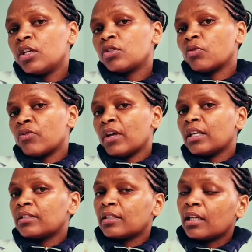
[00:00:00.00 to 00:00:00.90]
so
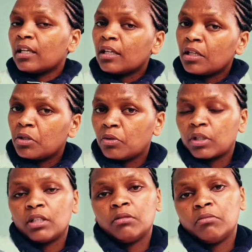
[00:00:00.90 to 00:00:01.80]
that you
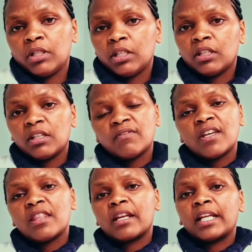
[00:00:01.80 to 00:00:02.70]
can be
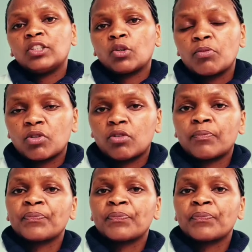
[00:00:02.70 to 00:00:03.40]
given the right option.